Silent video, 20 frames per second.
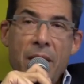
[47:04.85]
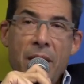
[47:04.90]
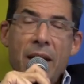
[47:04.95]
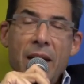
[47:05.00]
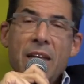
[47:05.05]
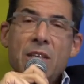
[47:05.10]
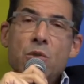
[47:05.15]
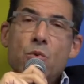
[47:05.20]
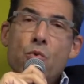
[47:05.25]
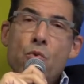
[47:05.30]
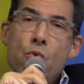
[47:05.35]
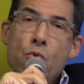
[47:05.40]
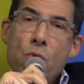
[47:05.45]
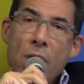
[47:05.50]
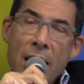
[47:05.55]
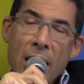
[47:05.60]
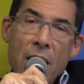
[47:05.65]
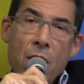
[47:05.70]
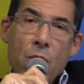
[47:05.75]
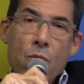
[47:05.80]
It is
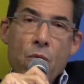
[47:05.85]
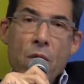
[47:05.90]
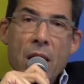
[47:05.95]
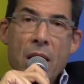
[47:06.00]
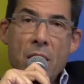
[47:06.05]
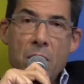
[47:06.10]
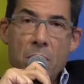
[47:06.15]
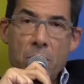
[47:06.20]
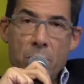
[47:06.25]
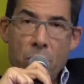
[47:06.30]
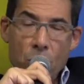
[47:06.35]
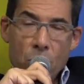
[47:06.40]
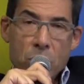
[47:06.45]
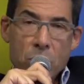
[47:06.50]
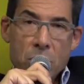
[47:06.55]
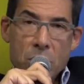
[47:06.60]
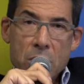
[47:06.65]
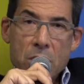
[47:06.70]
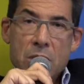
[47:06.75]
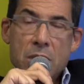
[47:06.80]
really, really
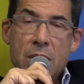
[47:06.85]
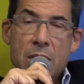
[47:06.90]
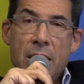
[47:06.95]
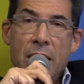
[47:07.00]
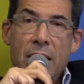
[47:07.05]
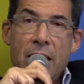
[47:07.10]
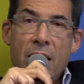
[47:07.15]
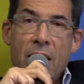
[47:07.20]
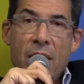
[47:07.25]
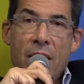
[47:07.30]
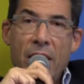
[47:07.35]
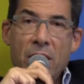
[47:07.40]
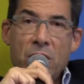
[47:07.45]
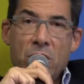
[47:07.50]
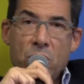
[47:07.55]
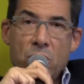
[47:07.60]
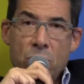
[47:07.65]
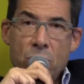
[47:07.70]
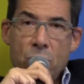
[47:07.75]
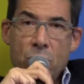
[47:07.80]
important
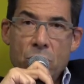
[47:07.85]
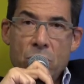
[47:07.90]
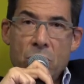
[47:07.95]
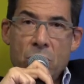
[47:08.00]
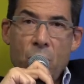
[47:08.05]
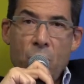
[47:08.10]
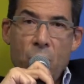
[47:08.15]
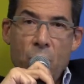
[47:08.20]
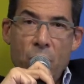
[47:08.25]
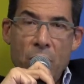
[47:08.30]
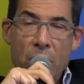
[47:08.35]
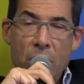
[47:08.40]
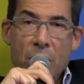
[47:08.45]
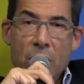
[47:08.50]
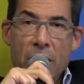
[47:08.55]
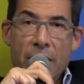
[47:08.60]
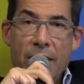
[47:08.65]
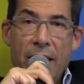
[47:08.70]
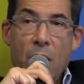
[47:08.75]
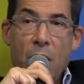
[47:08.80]
that children
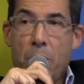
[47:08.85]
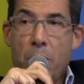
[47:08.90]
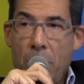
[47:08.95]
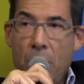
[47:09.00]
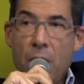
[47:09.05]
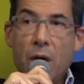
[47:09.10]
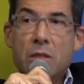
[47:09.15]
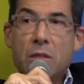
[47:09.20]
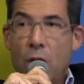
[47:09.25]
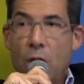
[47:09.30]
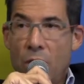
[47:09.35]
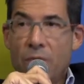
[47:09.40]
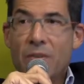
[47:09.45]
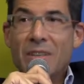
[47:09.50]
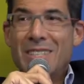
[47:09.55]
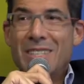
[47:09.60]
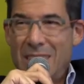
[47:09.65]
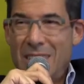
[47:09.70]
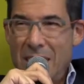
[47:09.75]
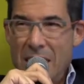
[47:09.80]
feel that they are part
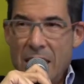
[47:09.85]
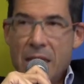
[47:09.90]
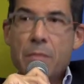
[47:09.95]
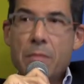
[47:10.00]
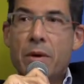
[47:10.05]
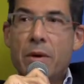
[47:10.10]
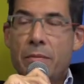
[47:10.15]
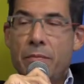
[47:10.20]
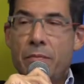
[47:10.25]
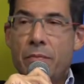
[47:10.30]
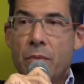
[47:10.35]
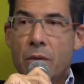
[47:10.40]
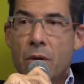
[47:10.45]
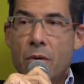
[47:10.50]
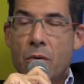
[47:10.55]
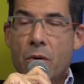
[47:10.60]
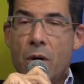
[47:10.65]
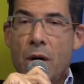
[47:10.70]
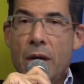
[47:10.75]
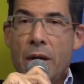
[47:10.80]
of a team,
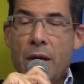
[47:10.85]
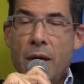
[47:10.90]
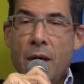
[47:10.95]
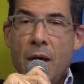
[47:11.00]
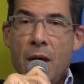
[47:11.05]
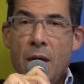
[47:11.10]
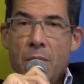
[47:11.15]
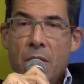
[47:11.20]
right?